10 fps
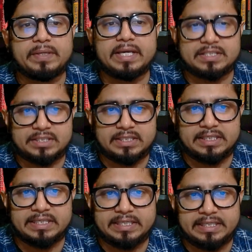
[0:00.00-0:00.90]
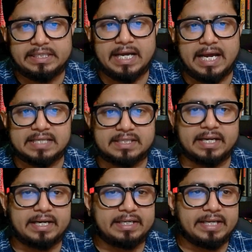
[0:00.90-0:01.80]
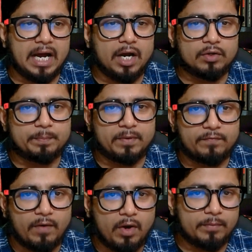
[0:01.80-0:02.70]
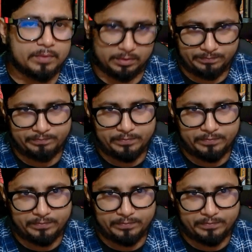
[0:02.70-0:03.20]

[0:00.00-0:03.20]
PhD in India has currently outperformed